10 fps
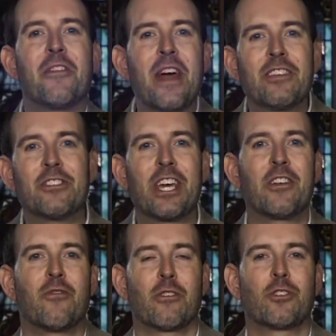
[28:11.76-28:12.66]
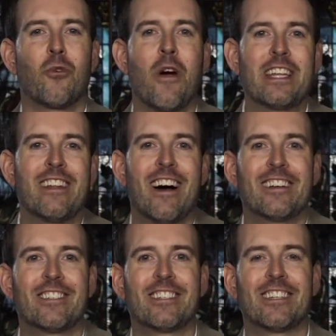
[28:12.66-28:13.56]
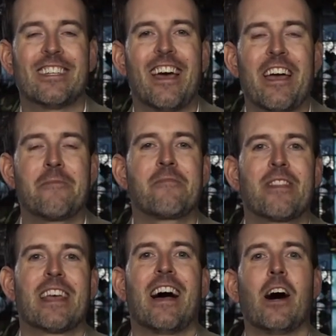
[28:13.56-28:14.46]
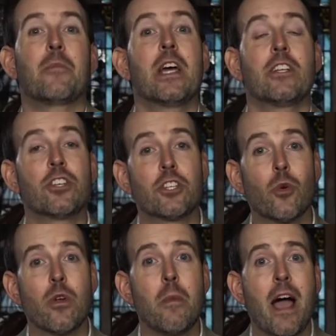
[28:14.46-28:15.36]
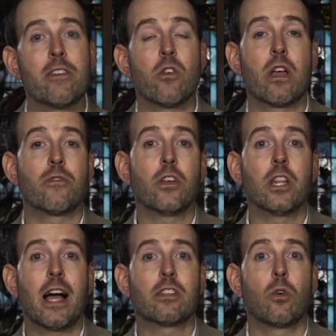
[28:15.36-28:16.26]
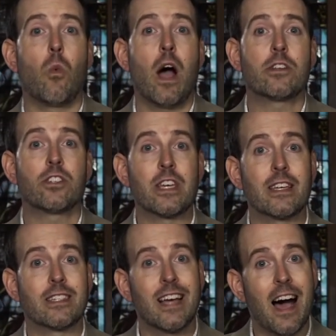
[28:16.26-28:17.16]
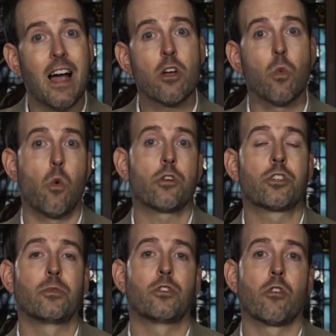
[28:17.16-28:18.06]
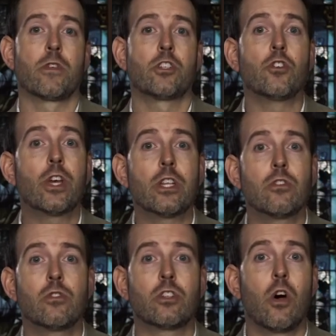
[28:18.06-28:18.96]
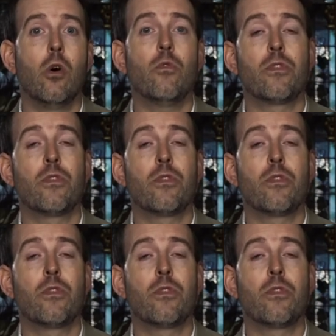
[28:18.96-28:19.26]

Thanks again for joining us today. Just a reminder, if you'd like to watch the entire worship service, you can do so